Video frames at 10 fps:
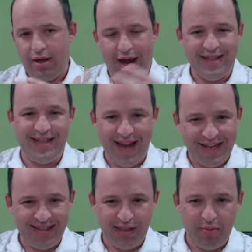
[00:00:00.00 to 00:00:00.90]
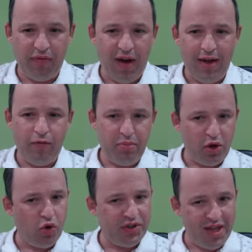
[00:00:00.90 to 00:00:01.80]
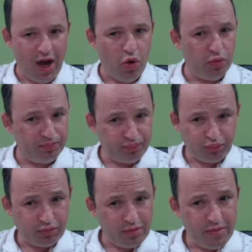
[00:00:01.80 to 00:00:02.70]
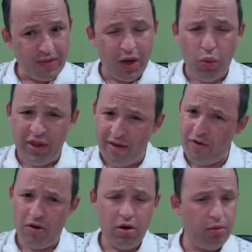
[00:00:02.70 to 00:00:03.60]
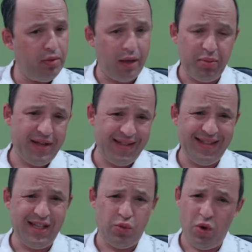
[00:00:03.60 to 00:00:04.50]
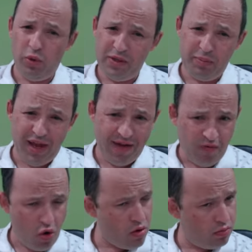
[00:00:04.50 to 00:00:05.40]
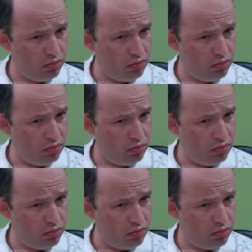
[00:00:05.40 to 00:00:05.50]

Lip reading: idea a6 b5, because now whenever black plays a6 we always play a4,